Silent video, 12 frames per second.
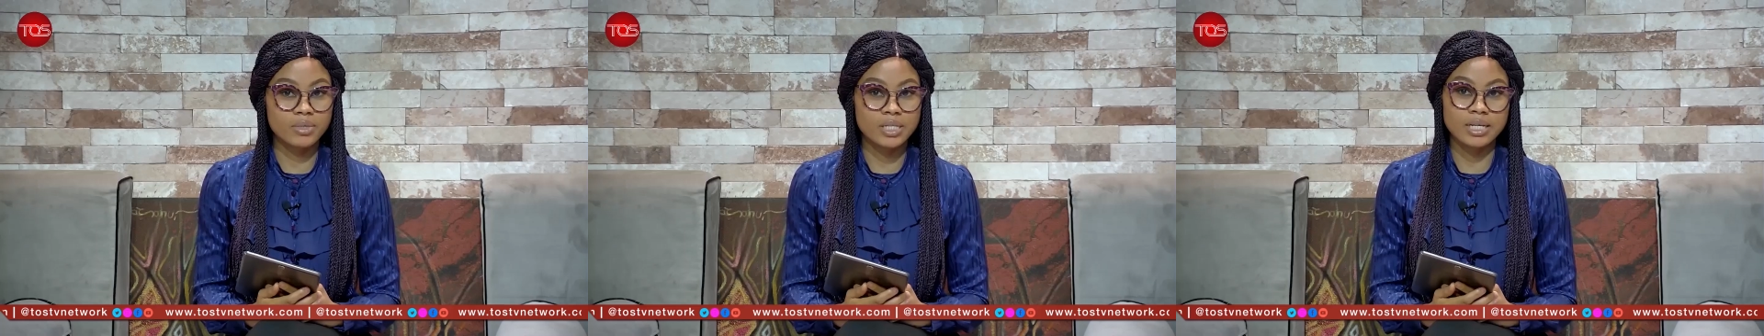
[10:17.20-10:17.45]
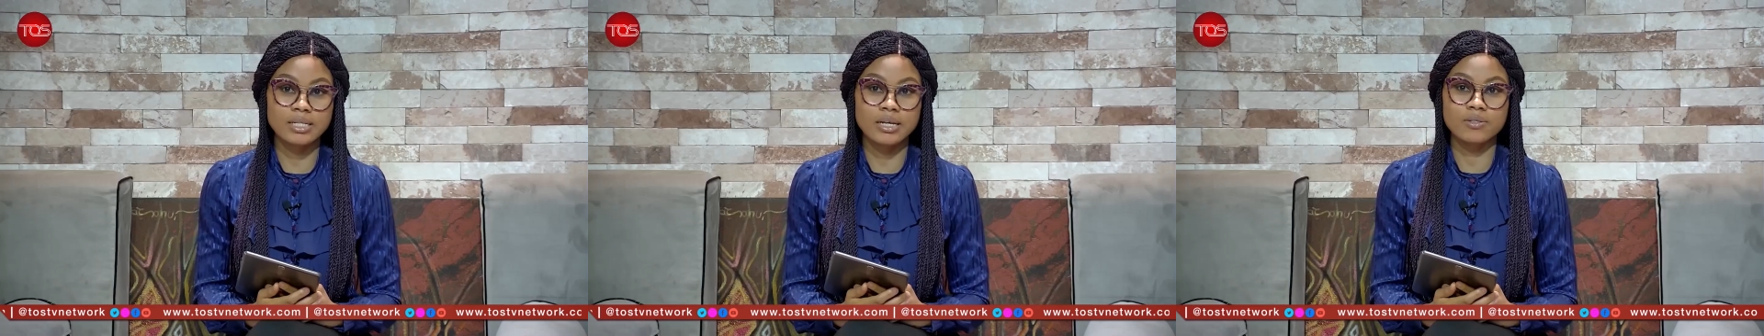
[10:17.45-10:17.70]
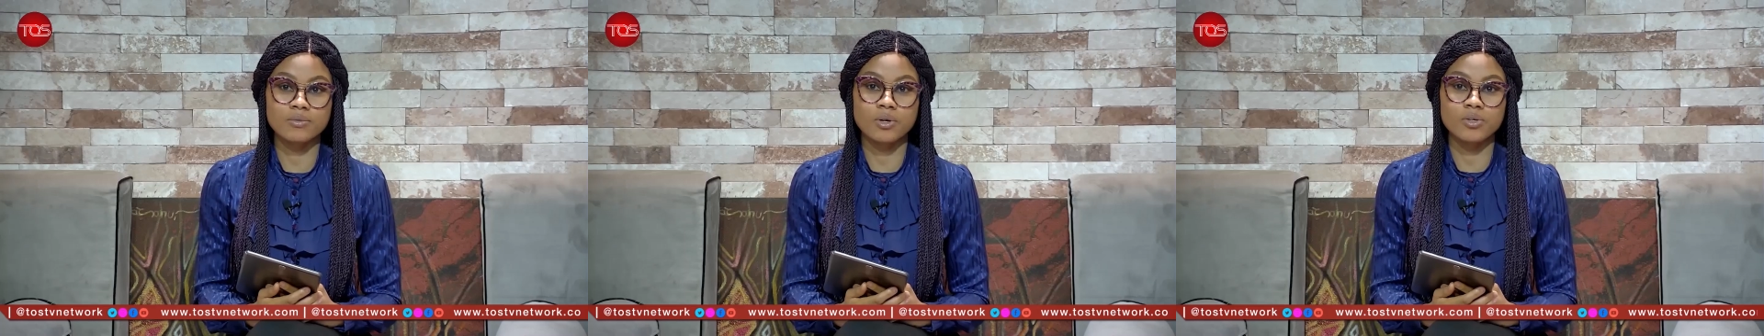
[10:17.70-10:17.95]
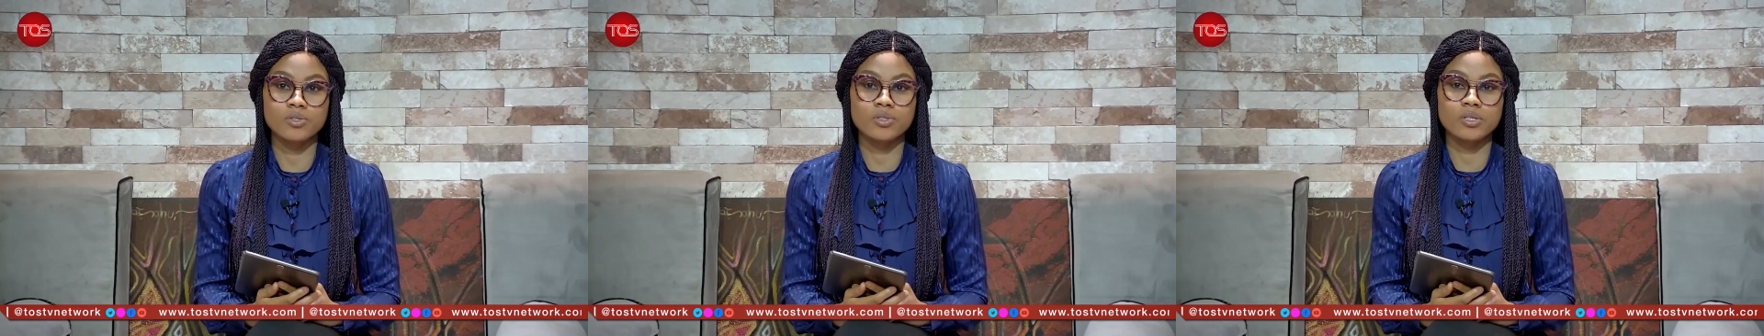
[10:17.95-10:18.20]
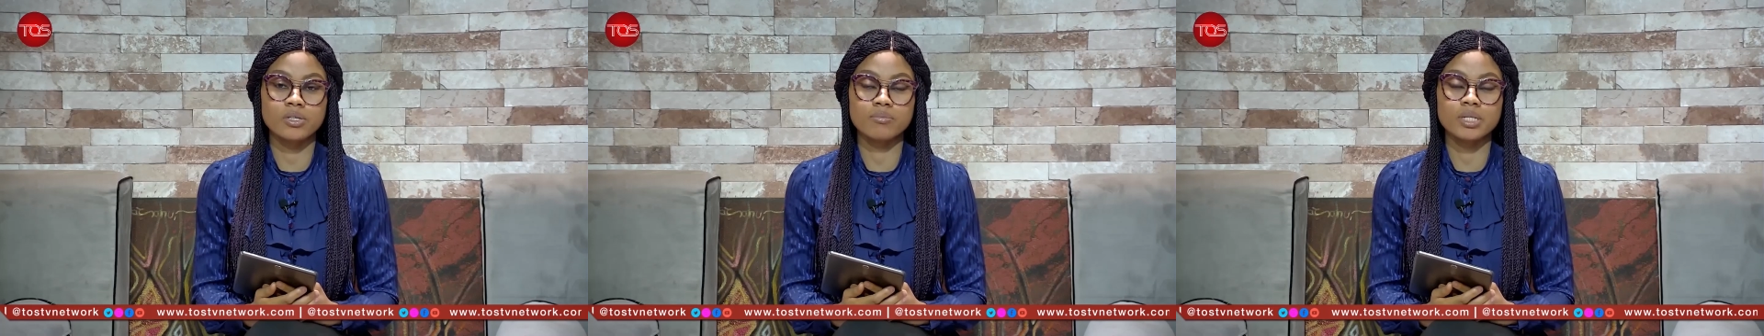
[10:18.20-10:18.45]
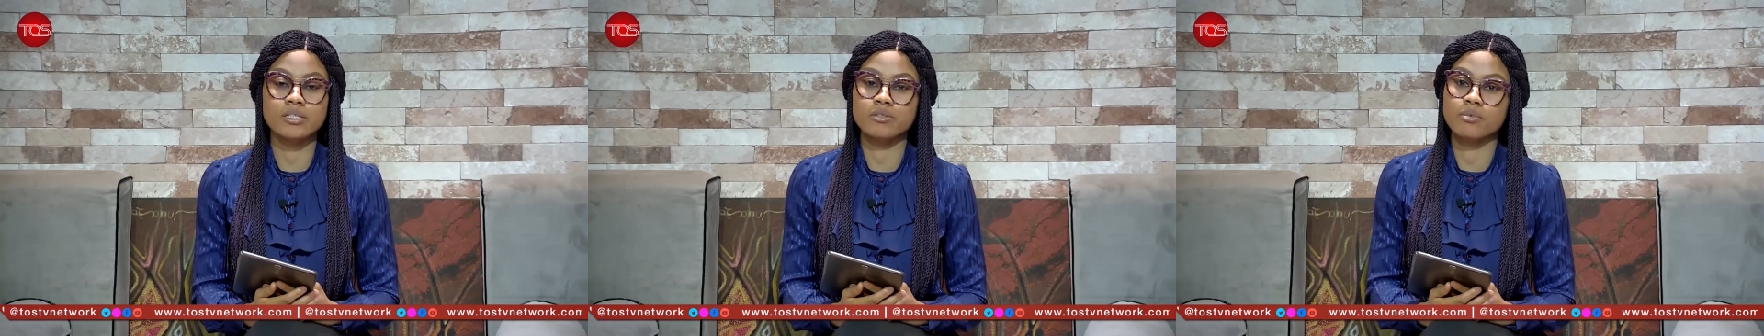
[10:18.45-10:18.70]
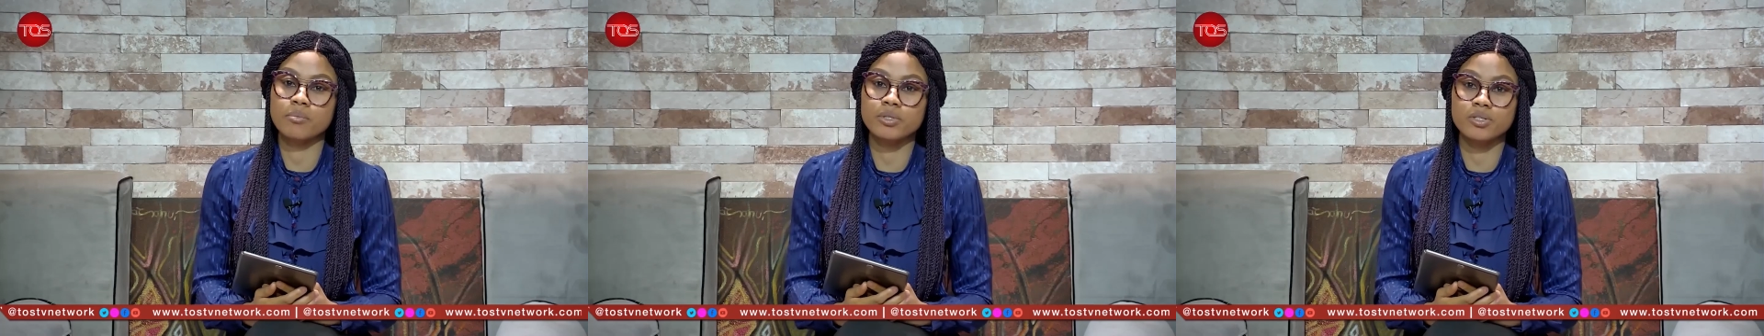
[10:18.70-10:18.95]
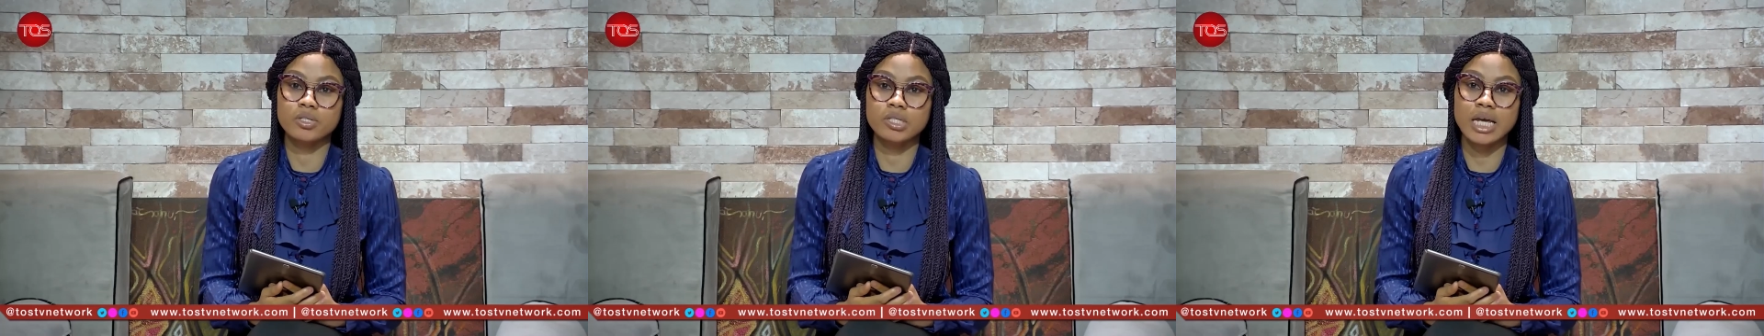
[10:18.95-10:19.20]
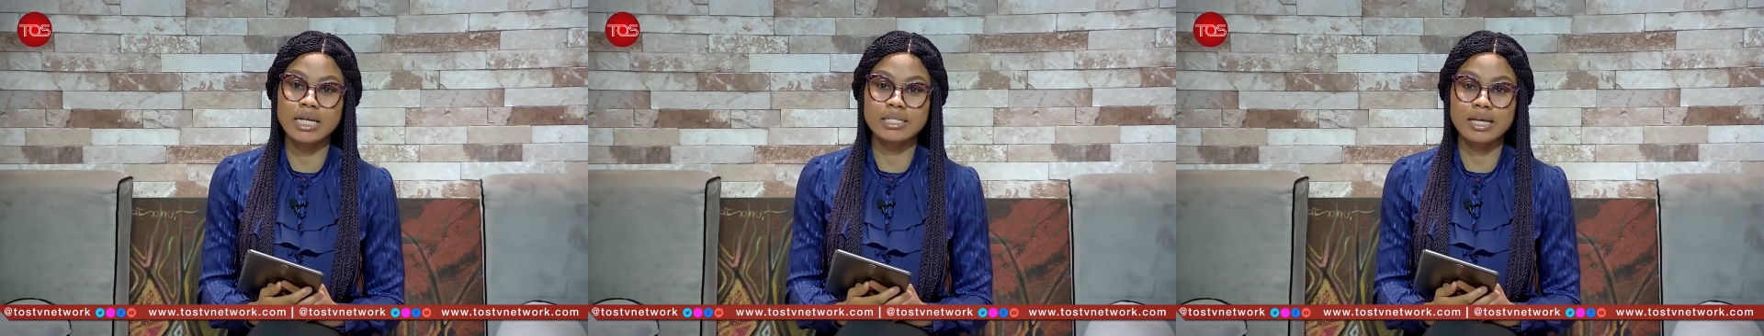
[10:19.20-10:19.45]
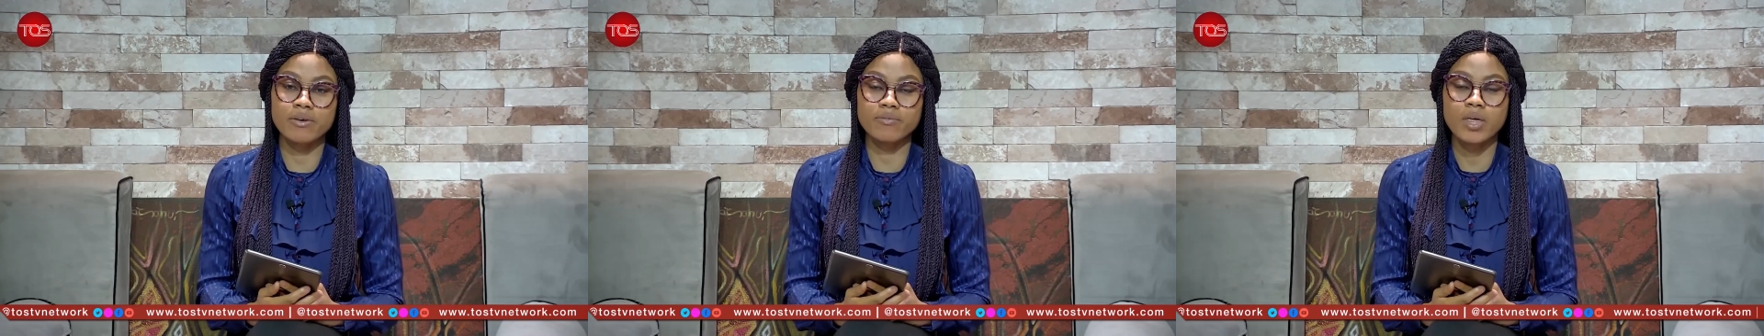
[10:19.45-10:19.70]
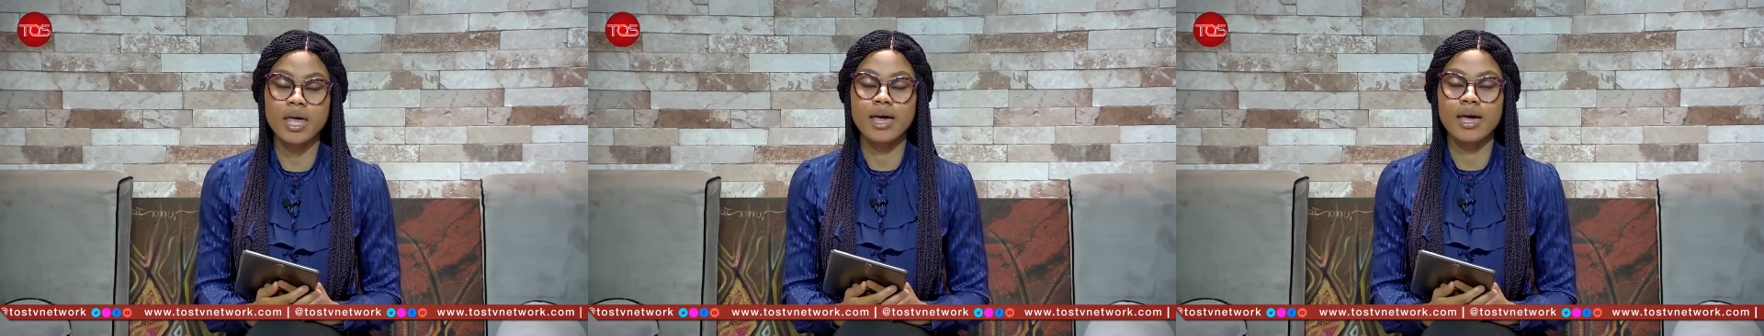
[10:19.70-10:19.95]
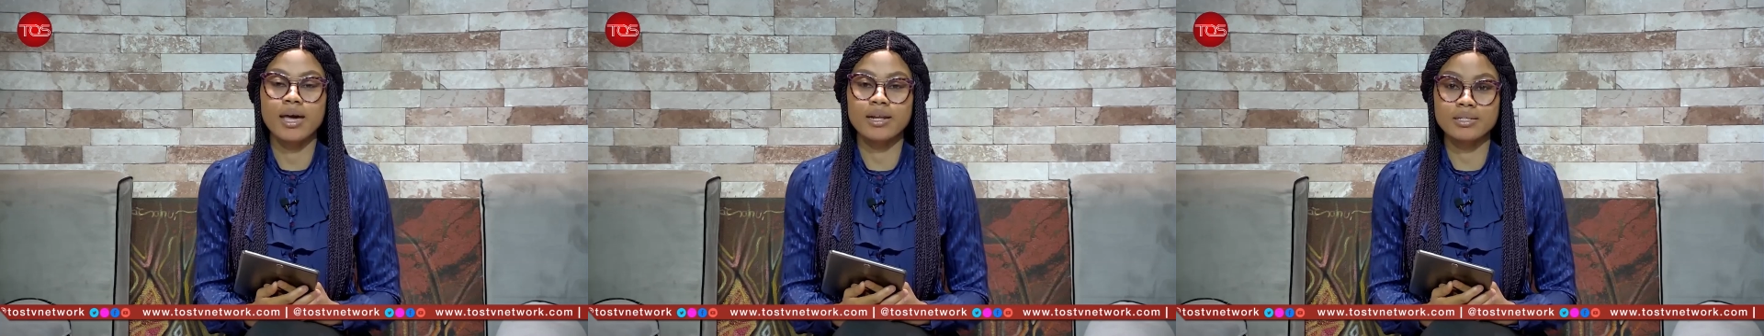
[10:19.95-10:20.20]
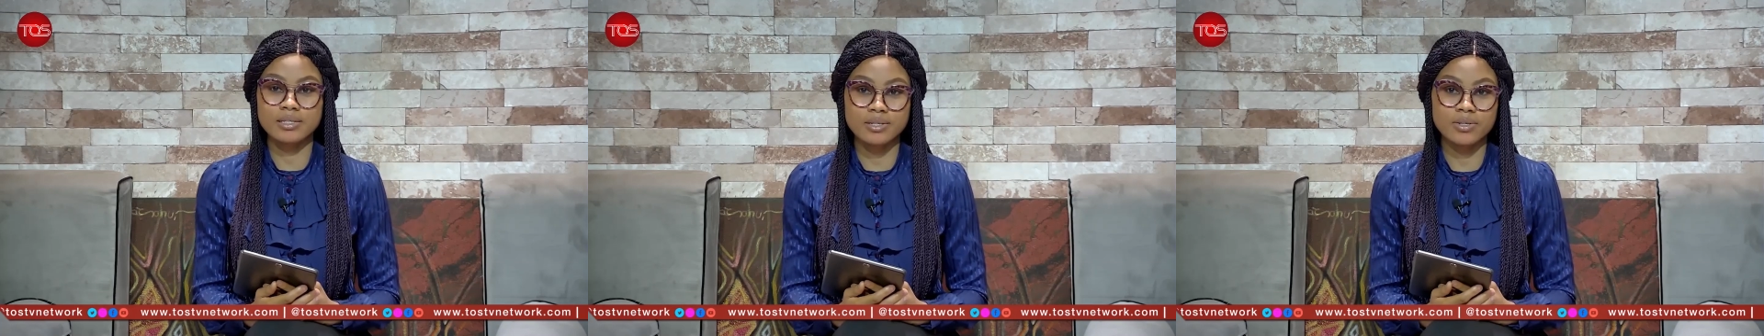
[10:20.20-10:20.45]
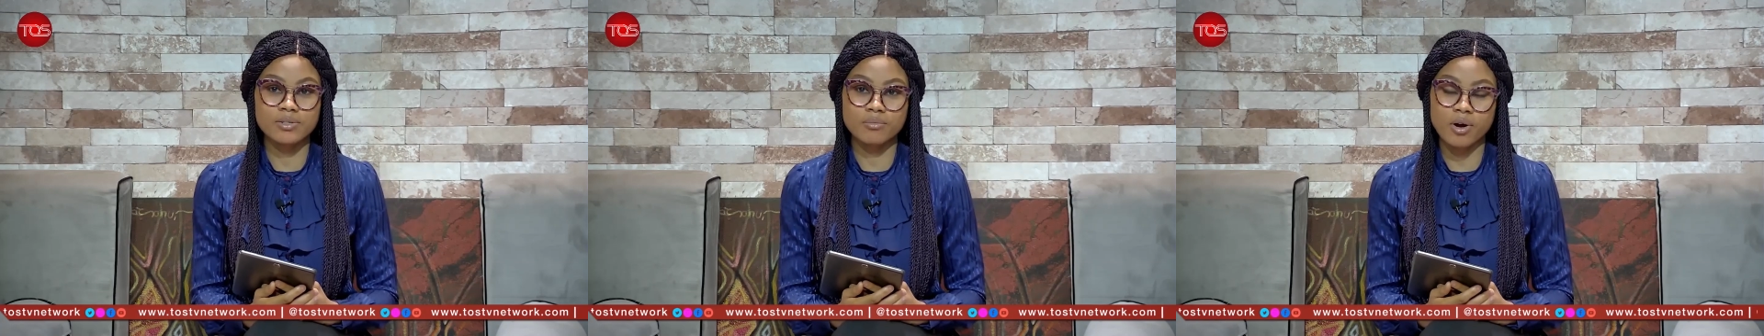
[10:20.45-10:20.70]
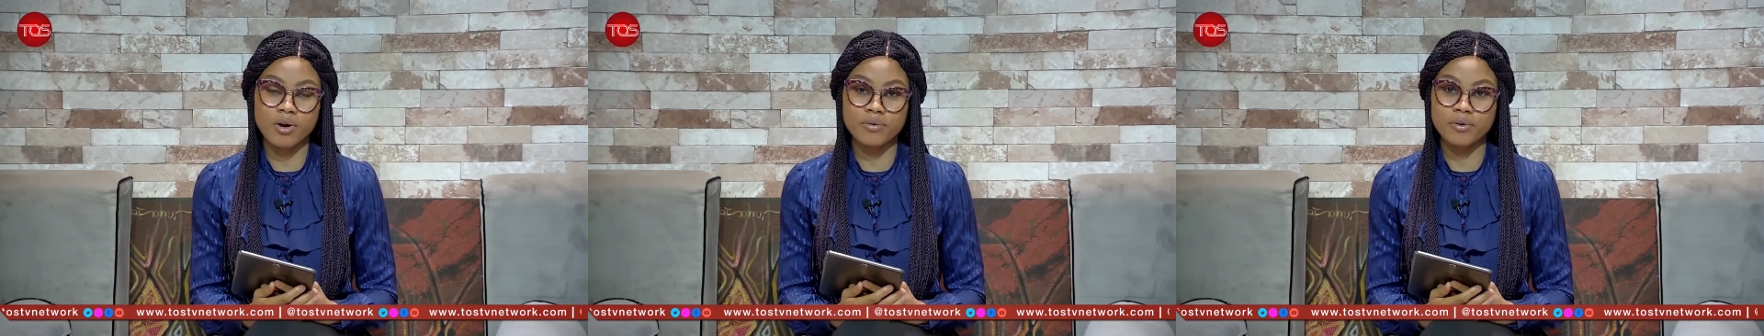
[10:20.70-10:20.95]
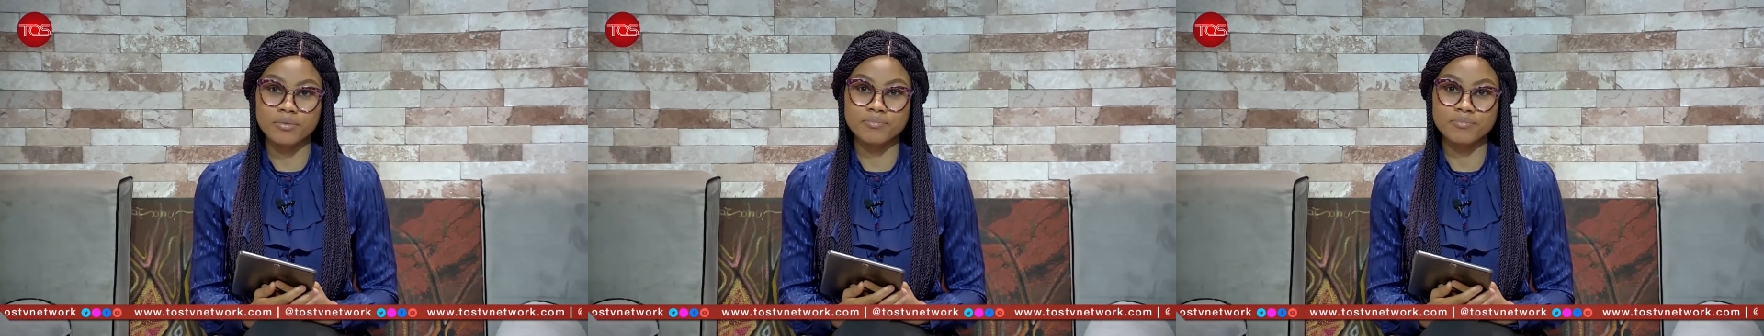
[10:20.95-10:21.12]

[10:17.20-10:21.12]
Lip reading: Adesuwa Osuyi. Please remember to stay safe, and I'll see you tomorrow.